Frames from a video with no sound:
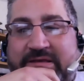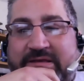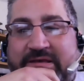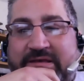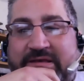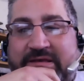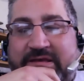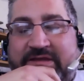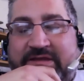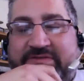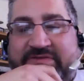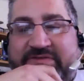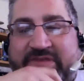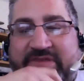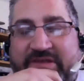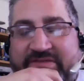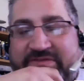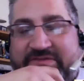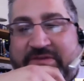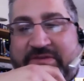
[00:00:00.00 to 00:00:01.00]

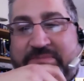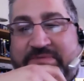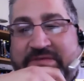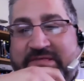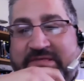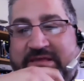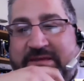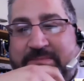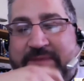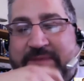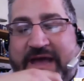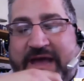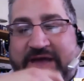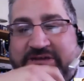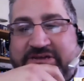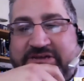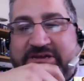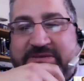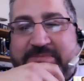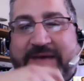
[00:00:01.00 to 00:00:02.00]
it's something that I'm
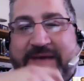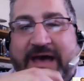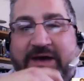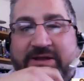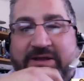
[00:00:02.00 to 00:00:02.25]
passionate about,